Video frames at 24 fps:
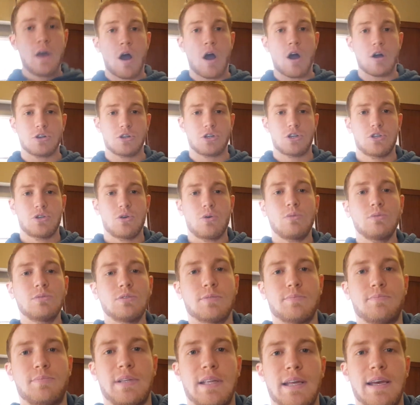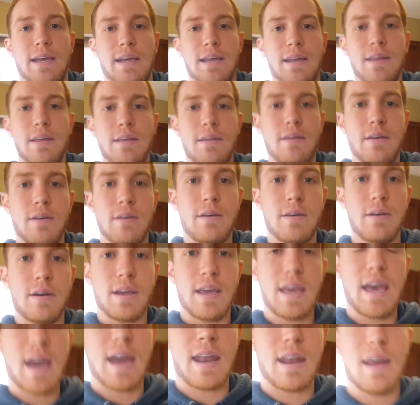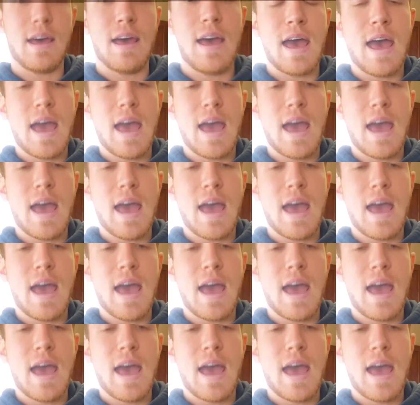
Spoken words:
our shoulder blade, again,